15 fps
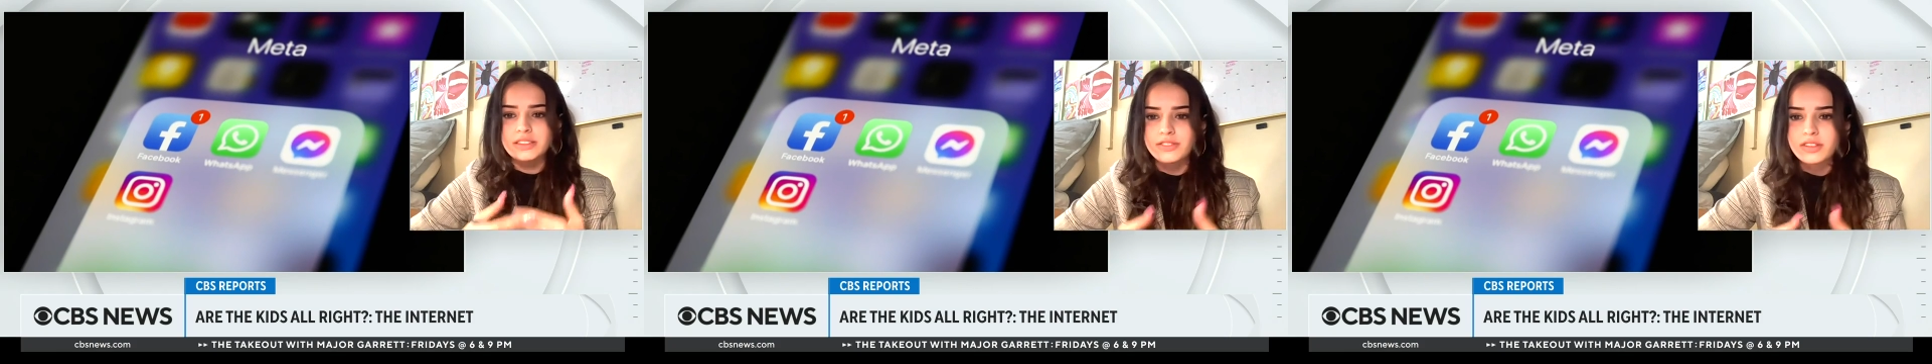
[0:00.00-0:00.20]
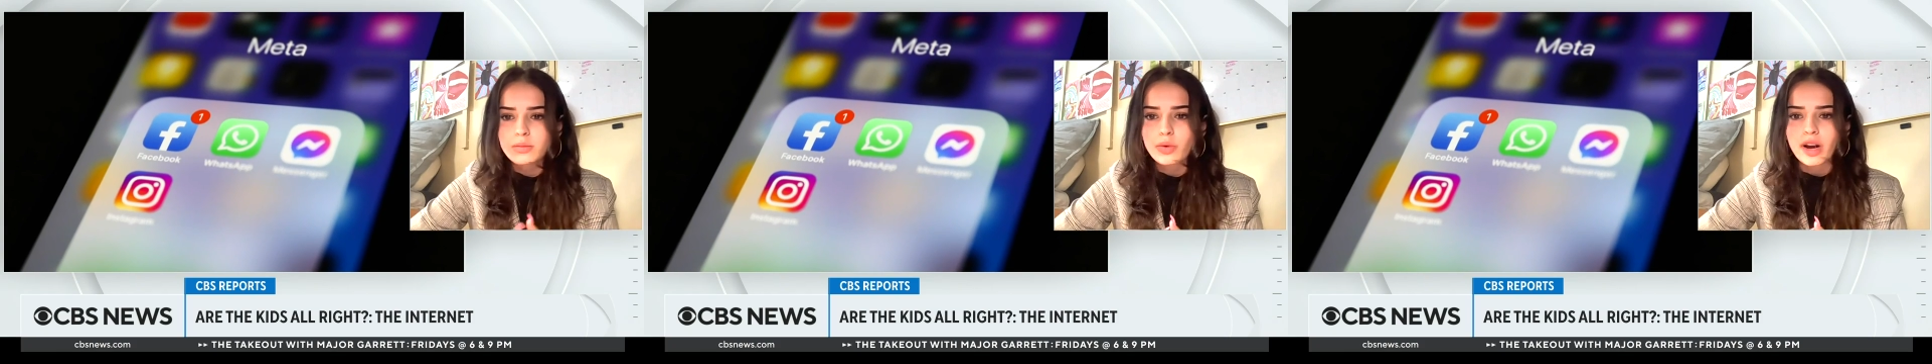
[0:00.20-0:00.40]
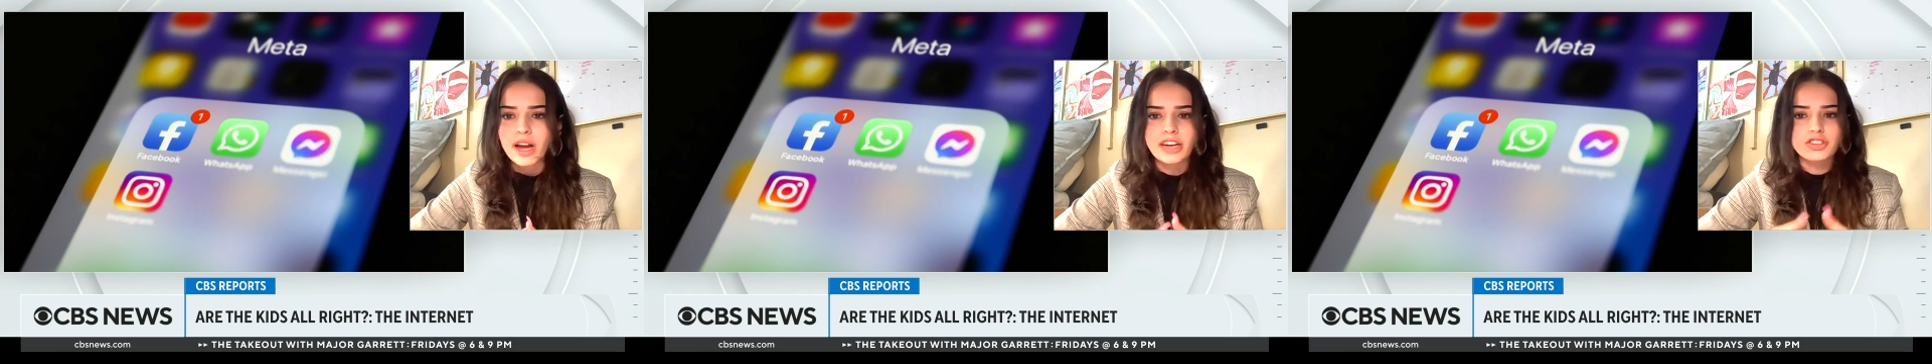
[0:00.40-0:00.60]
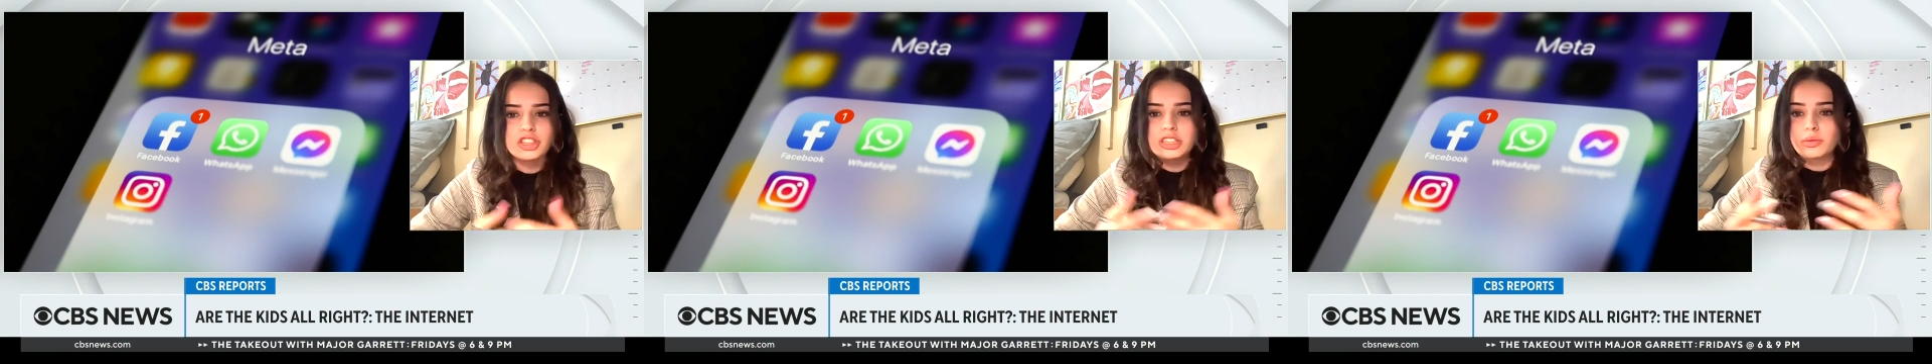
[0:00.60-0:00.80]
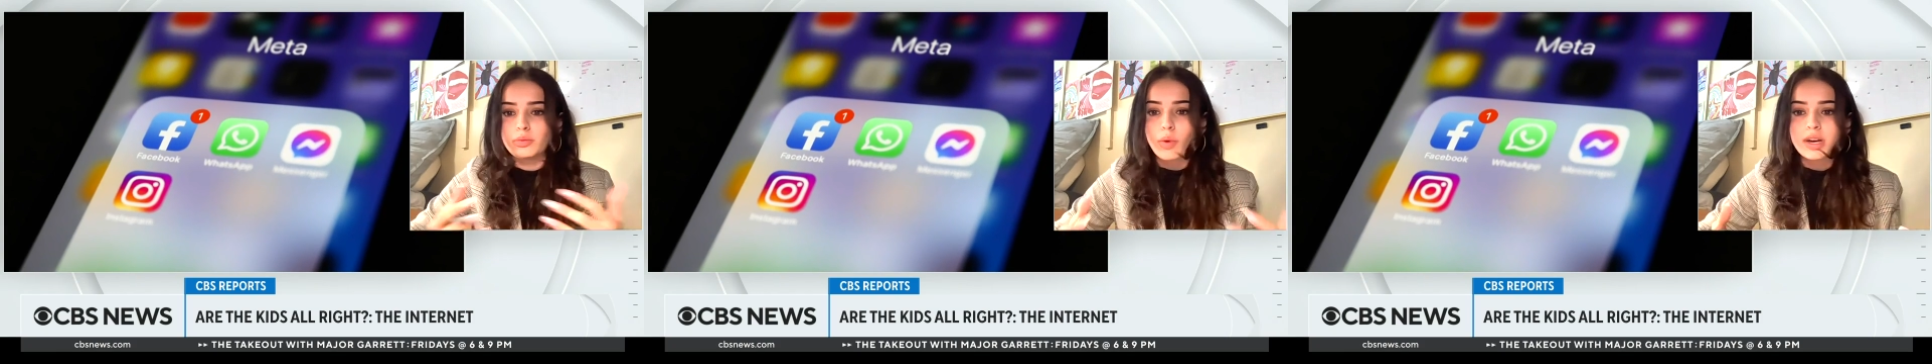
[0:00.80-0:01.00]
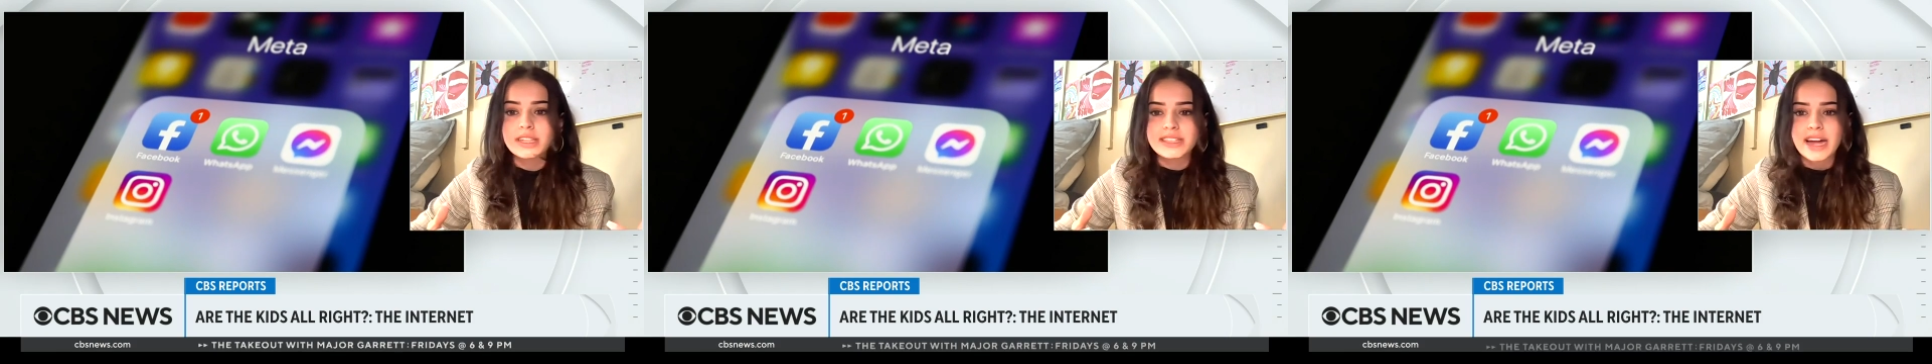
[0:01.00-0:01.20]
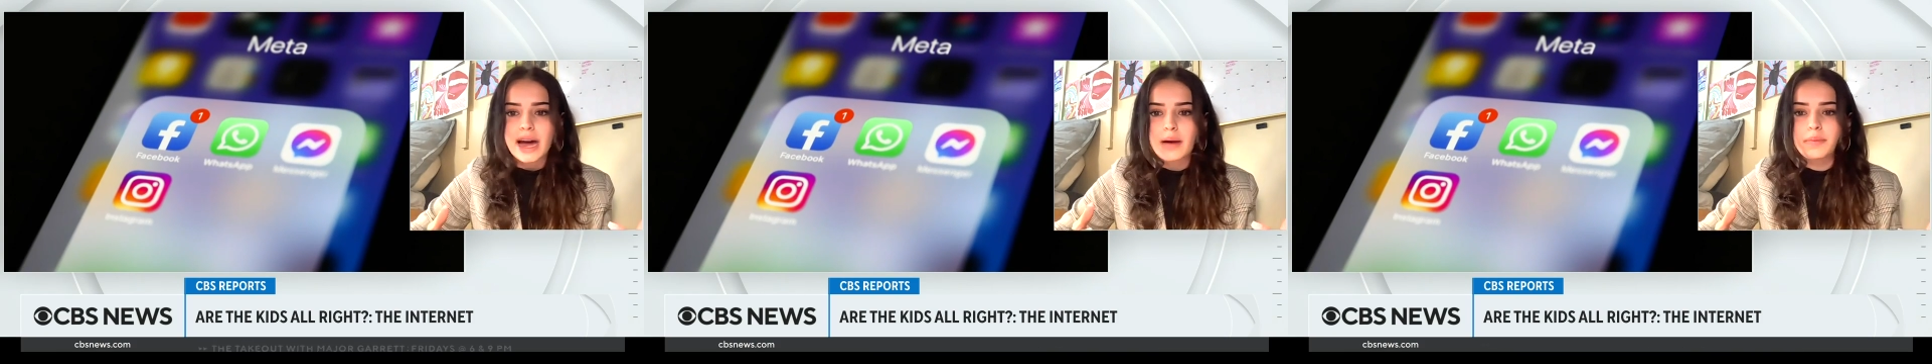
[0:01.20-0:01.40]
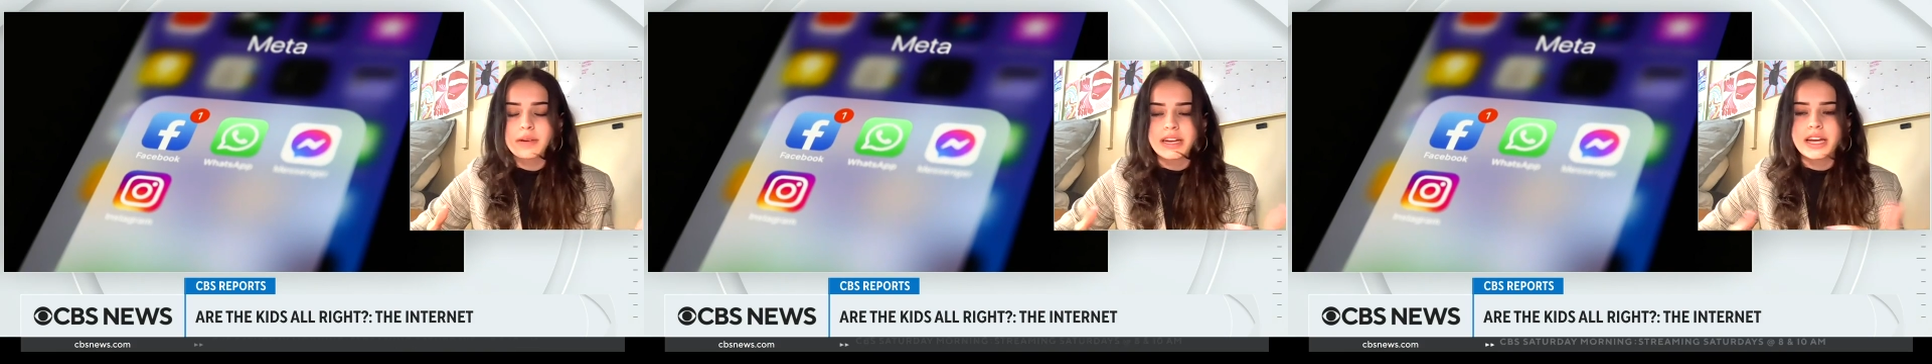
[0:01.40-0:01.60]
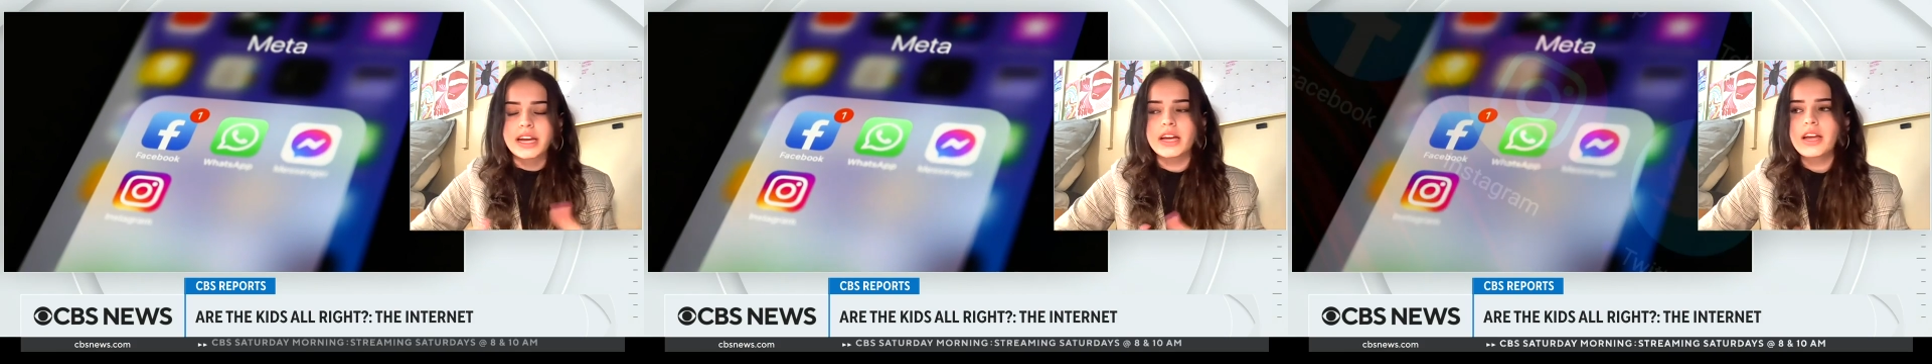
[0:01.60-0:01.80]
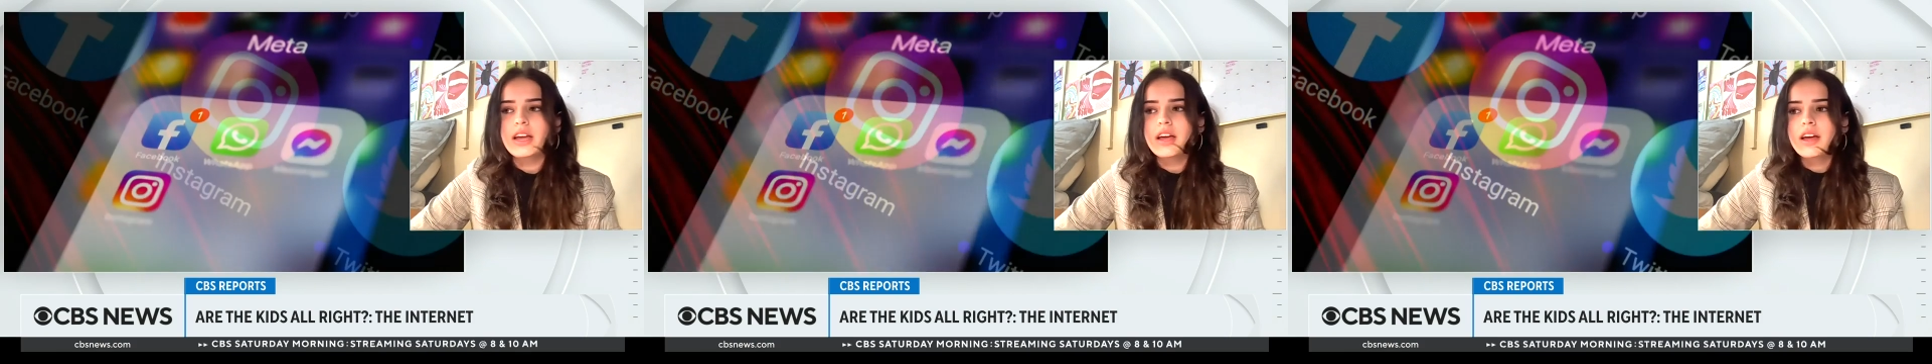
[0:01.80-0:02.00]
I feel more anxious. What is
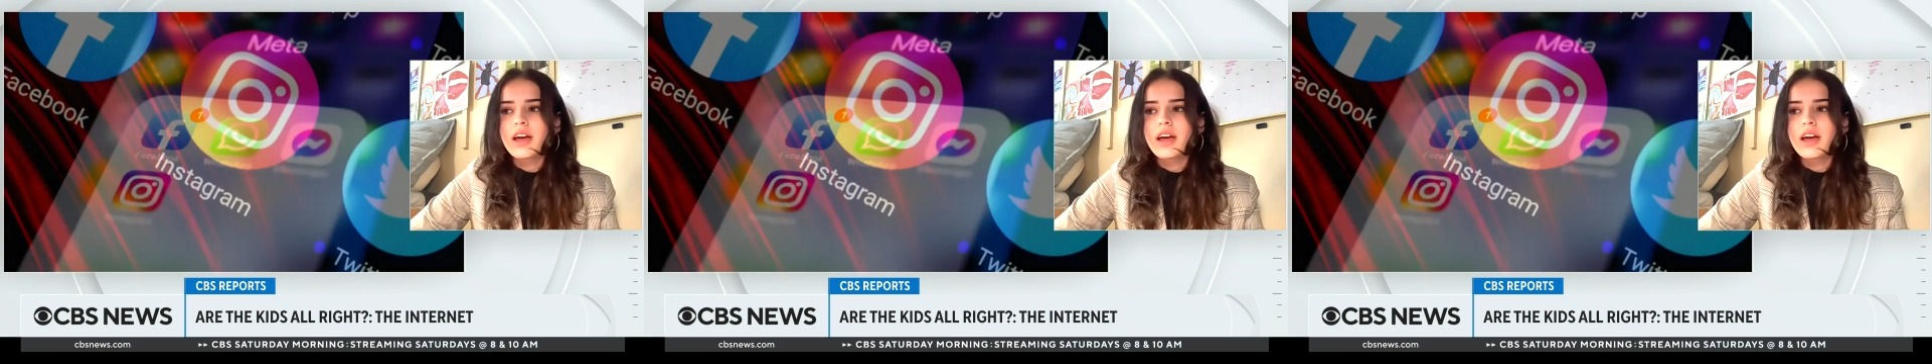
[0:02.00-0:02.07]
happening?